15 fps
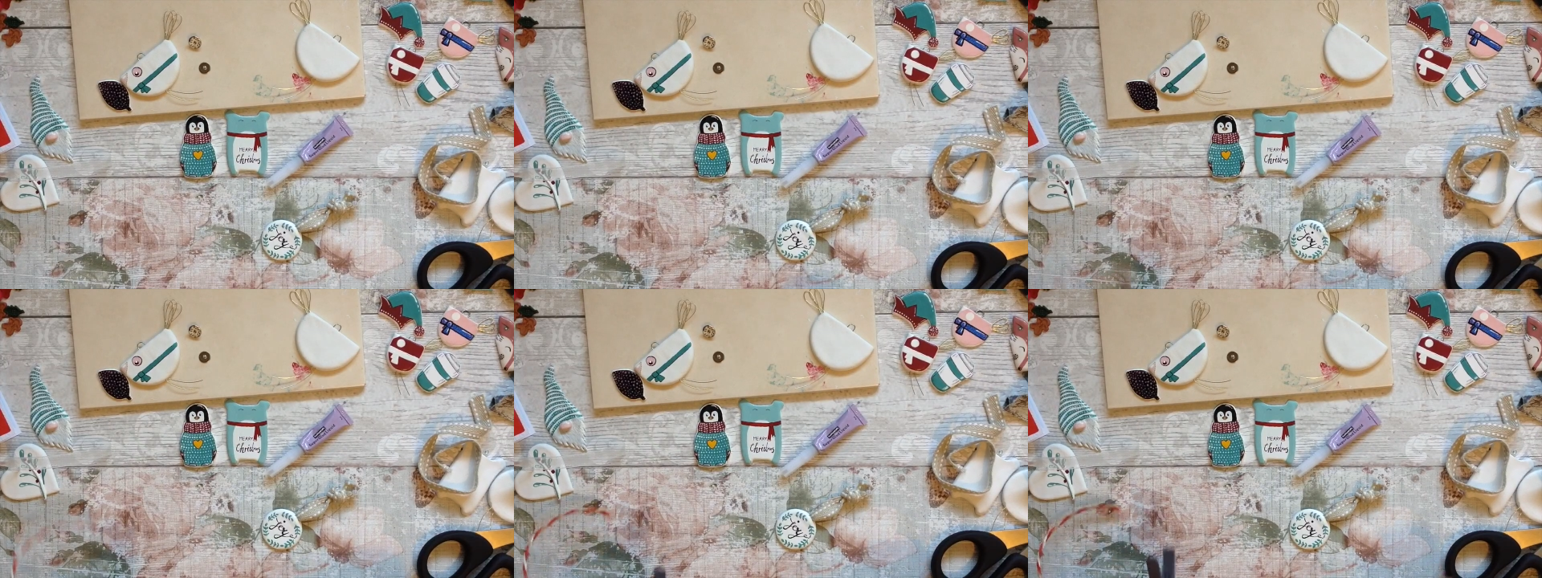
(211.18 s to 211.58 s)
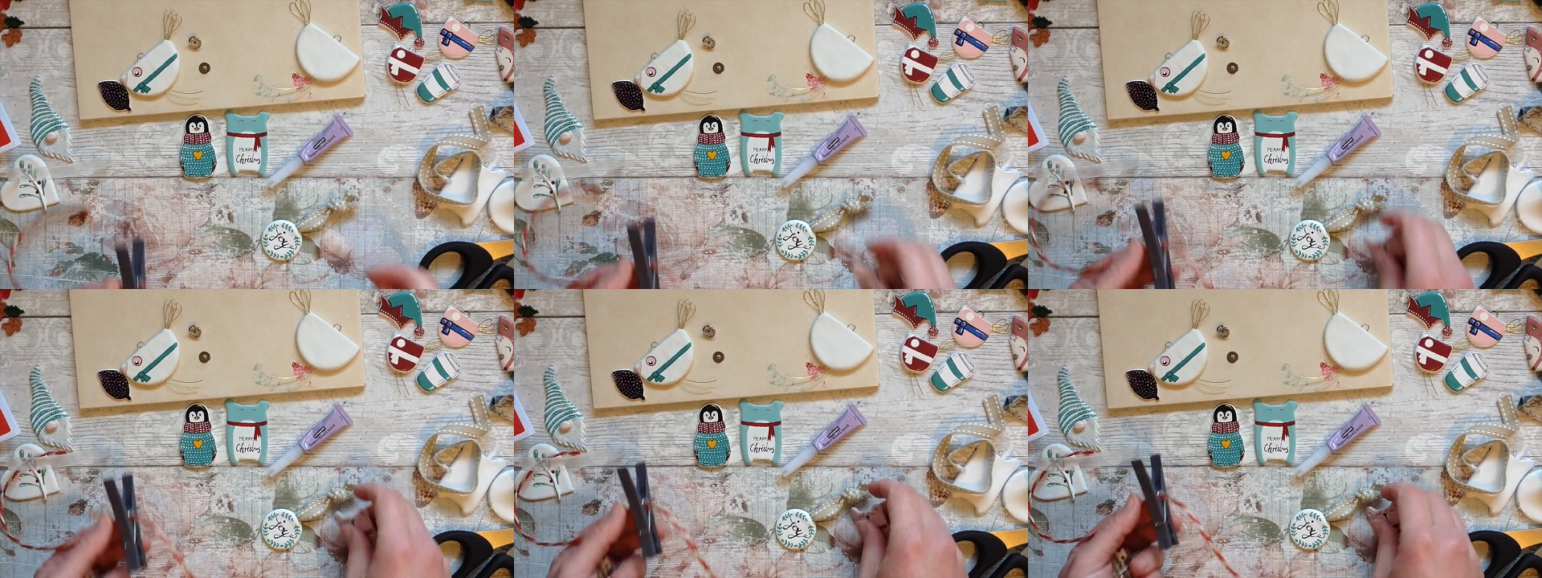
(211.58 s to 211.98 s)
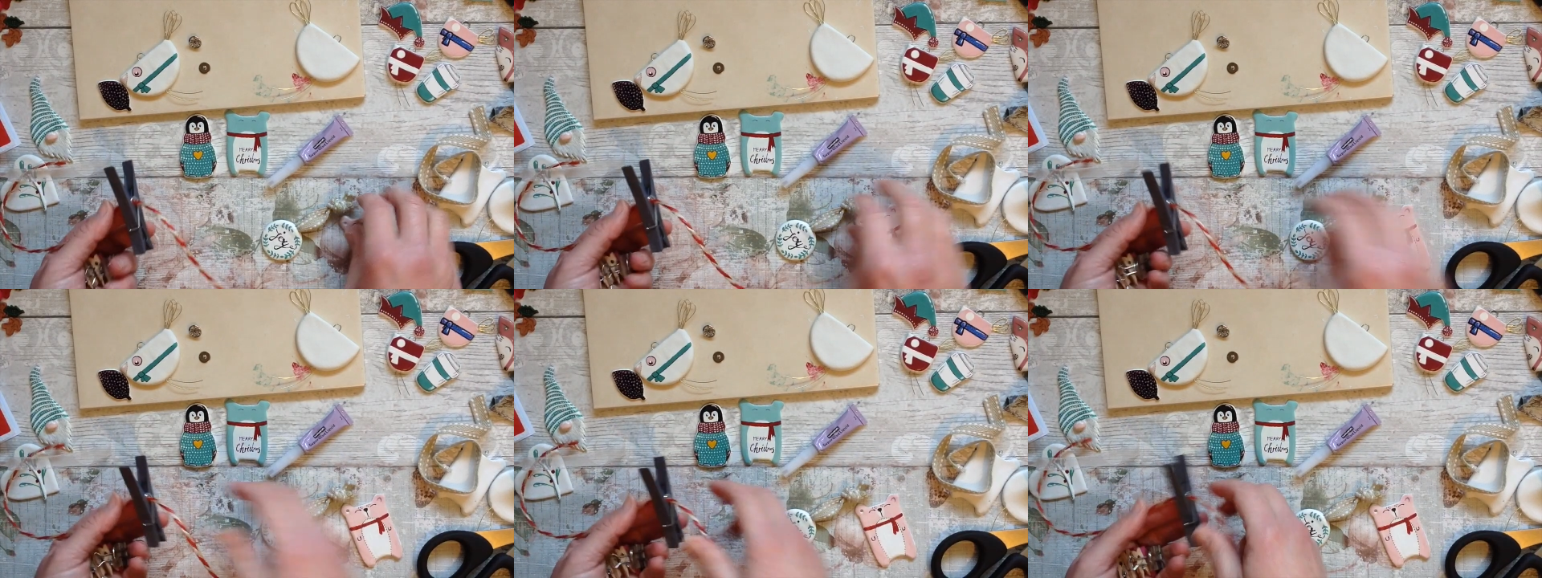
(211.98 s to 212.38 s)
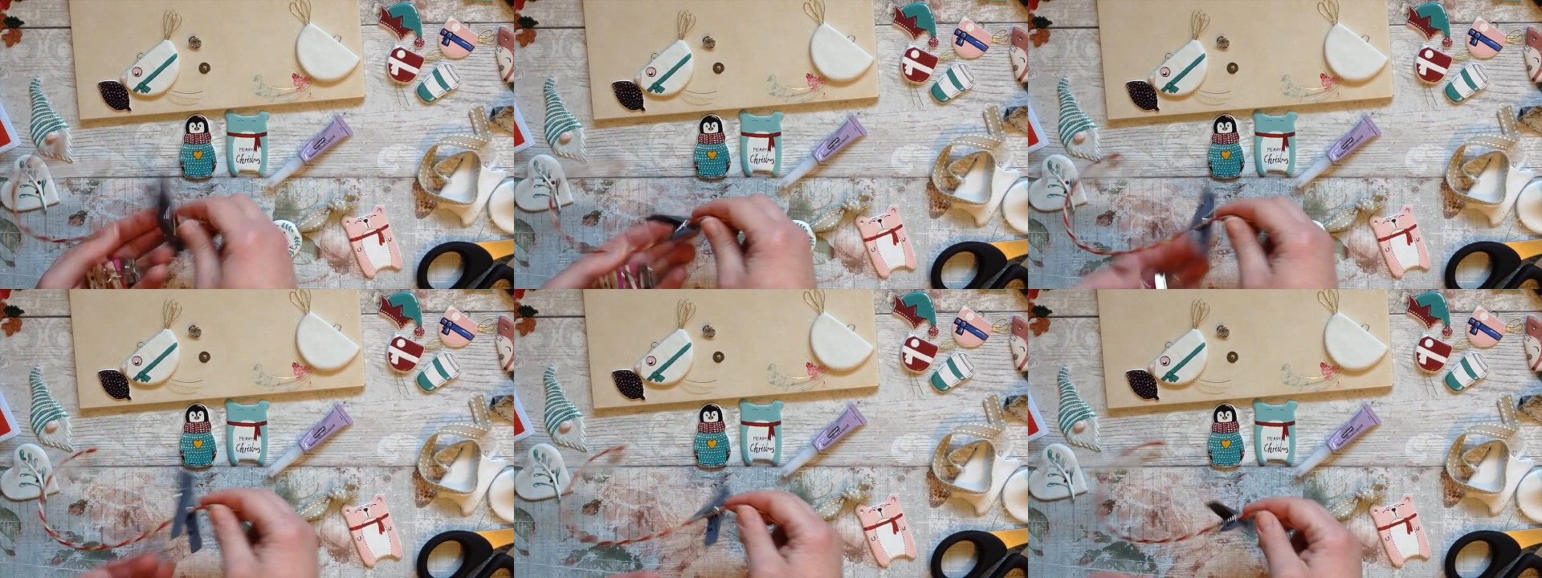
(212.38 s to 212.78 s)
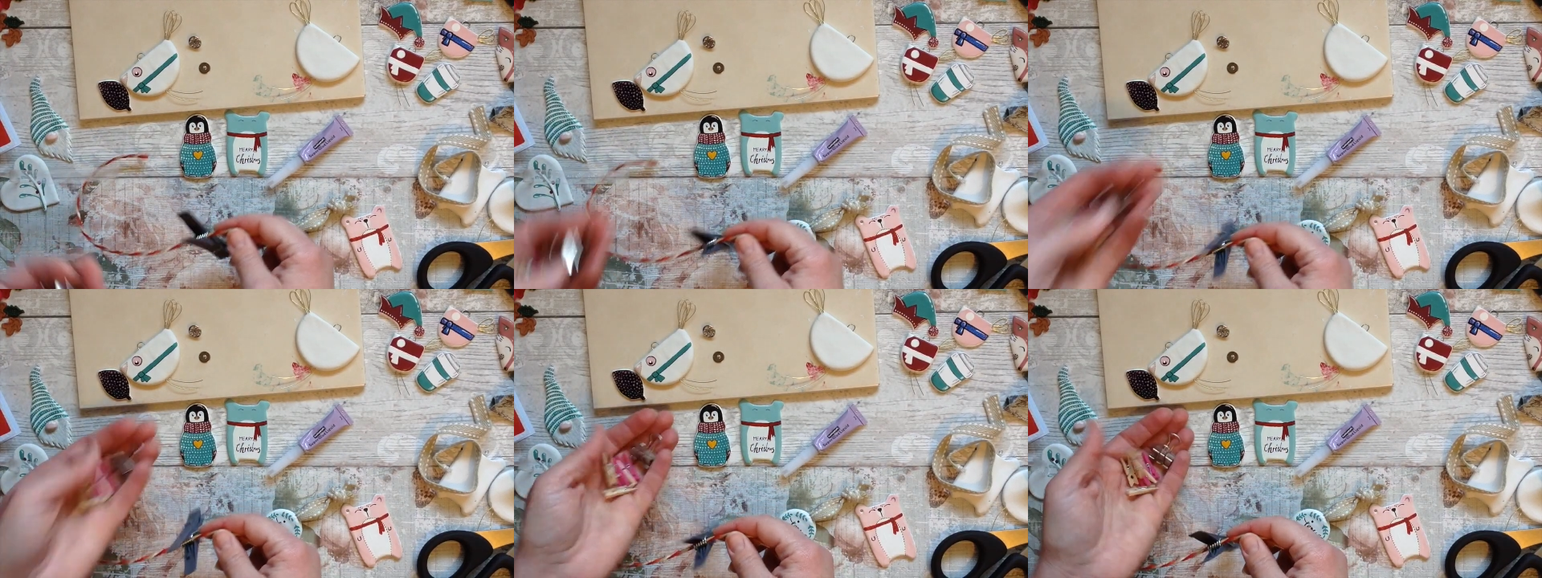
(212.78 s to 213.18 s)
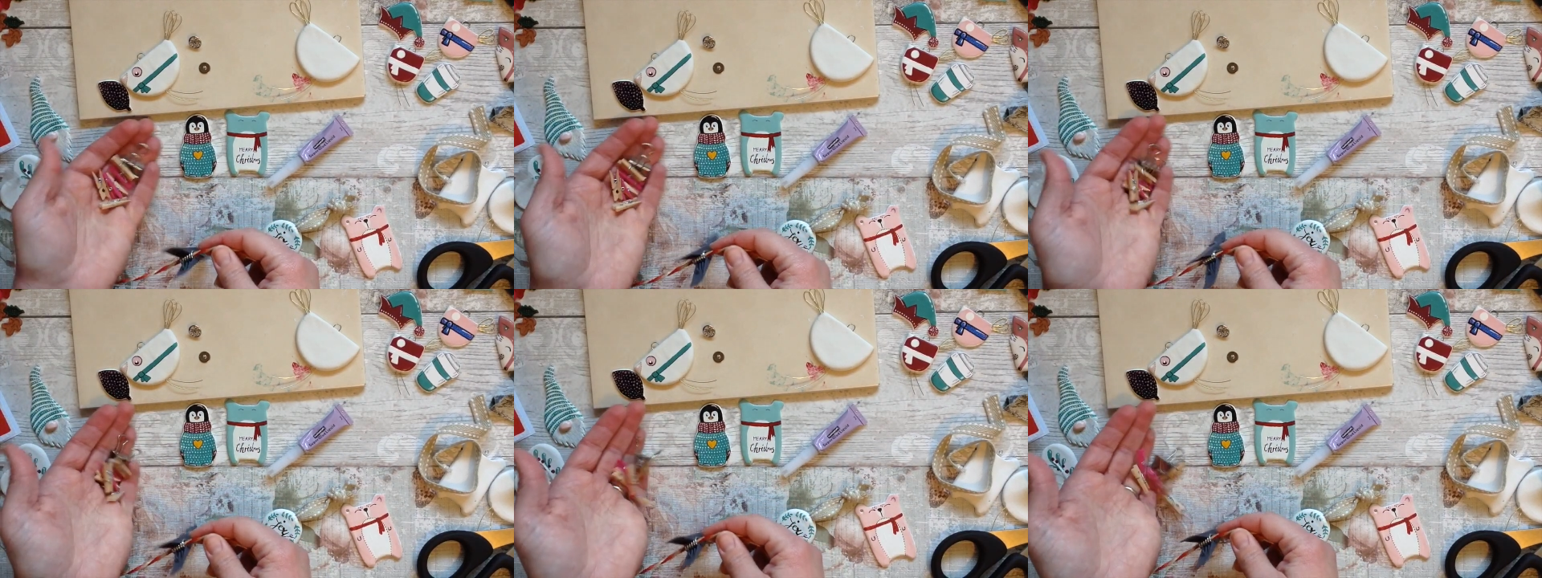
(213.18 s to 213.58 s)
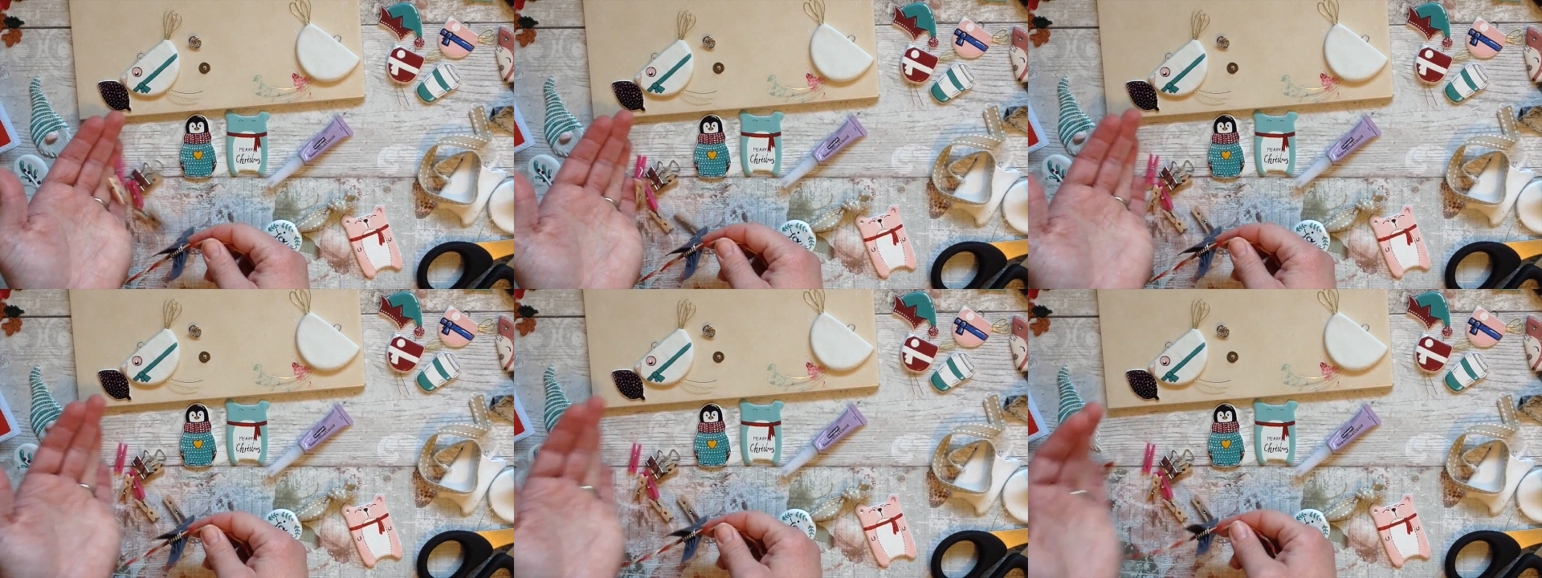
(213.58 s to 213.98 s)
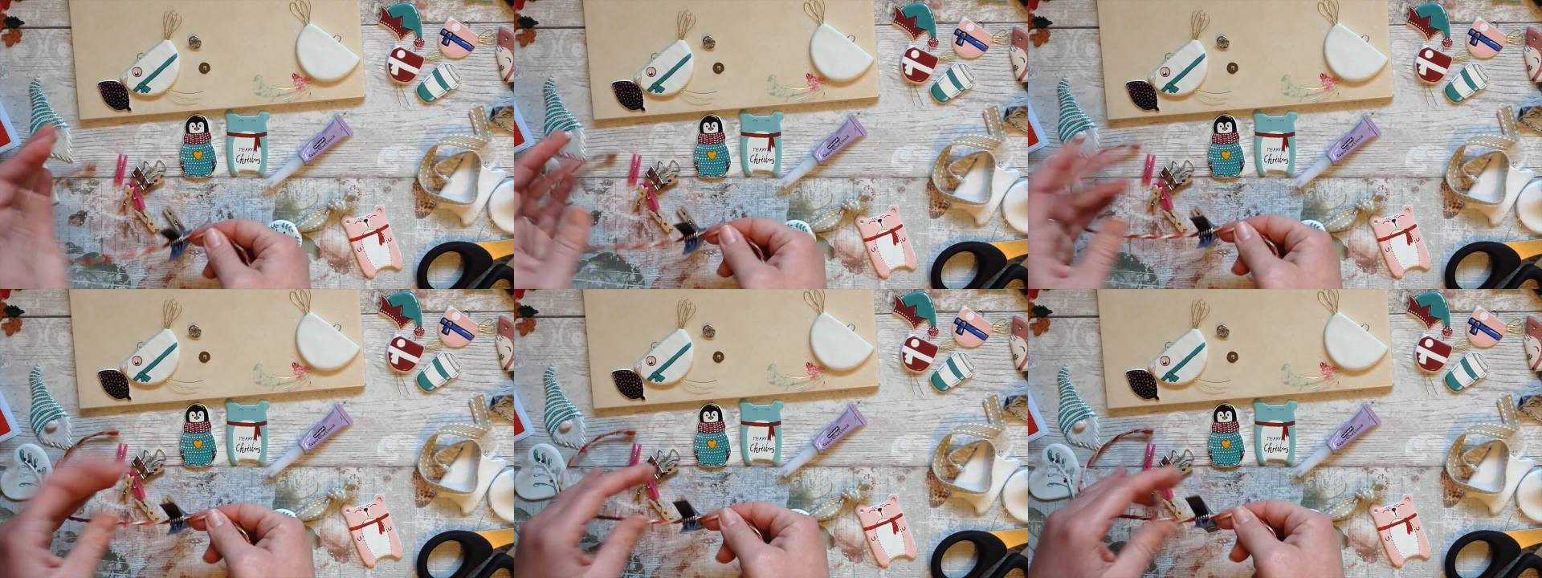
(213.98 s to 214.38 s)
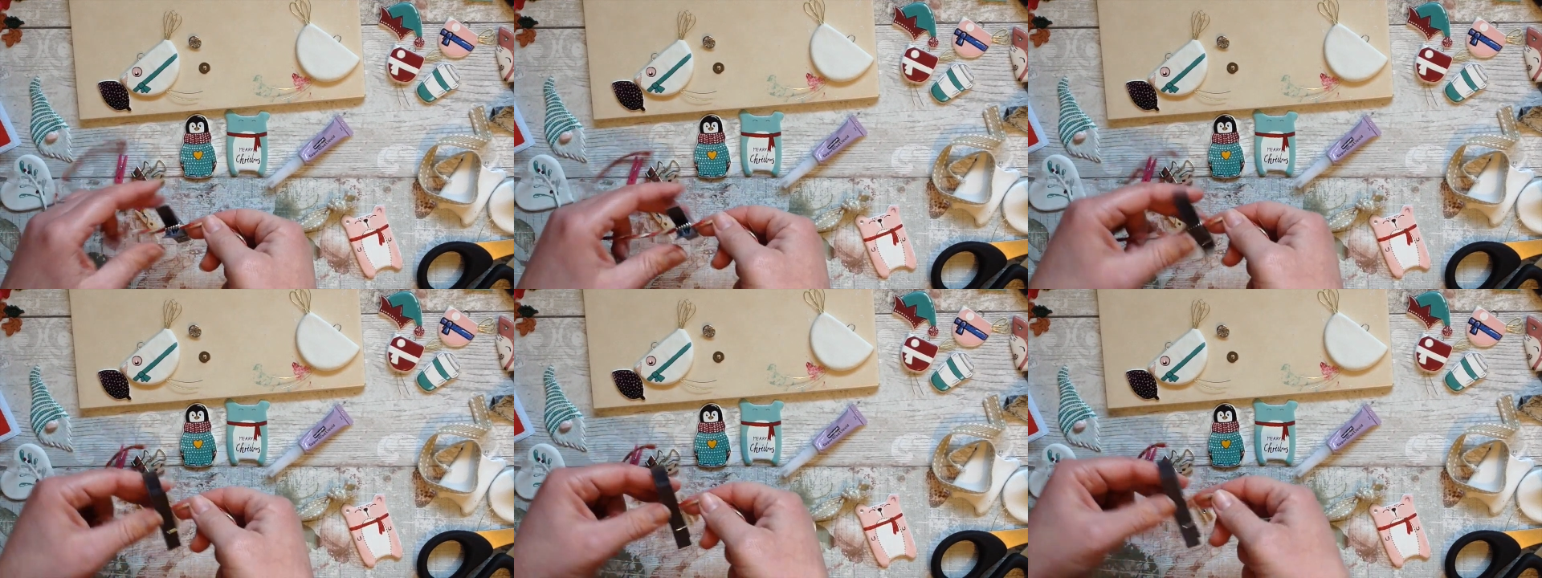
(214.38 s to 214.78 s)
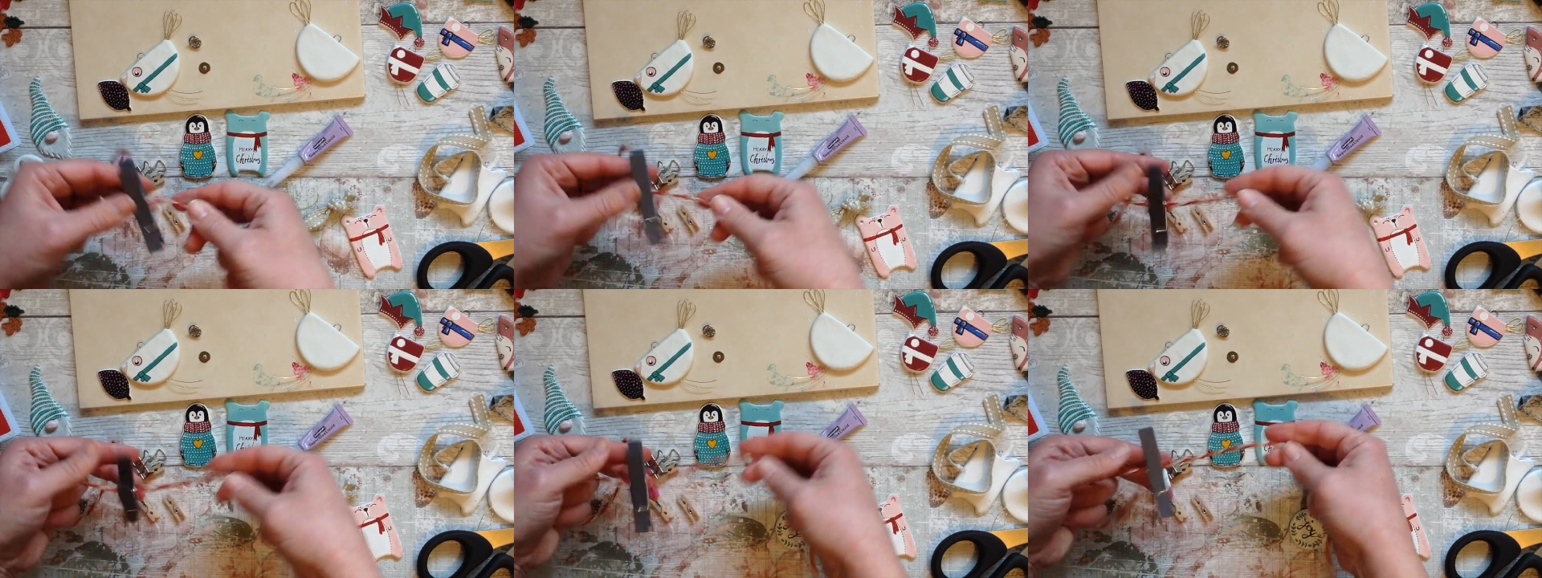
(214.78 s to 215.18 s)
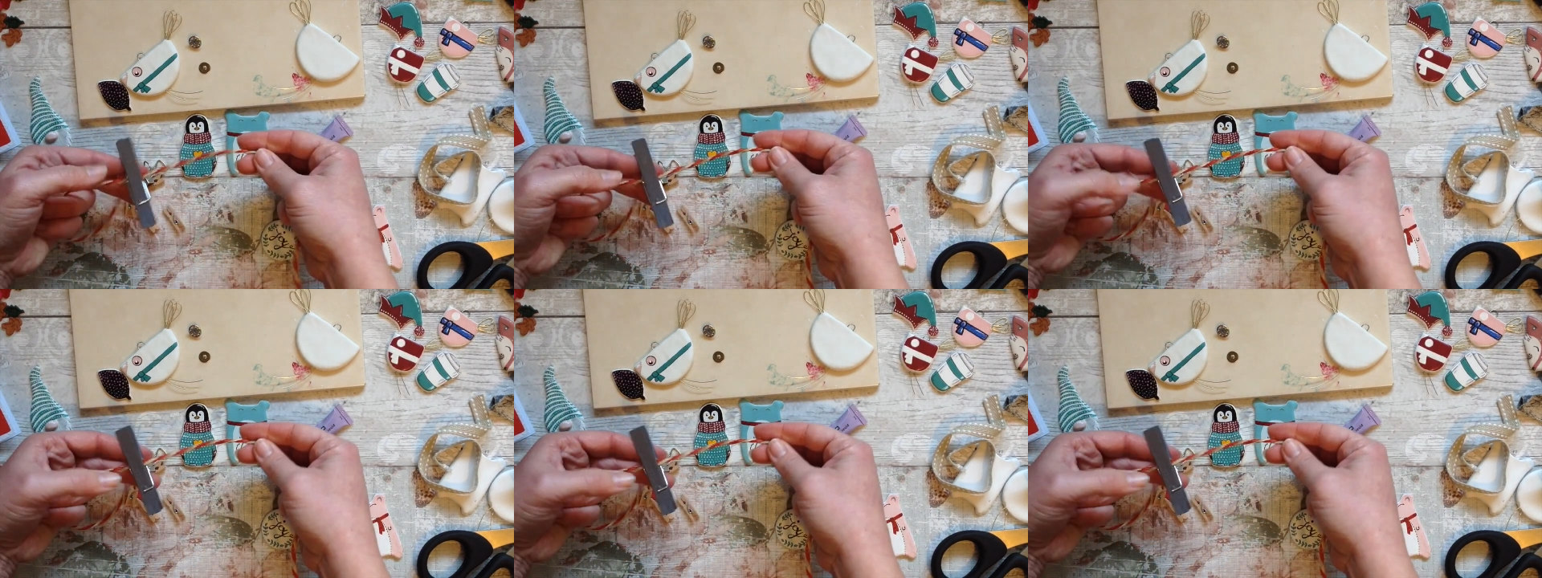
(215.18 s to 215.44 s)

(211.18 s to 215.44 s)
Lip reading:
No face is visible, so there are no lips to read.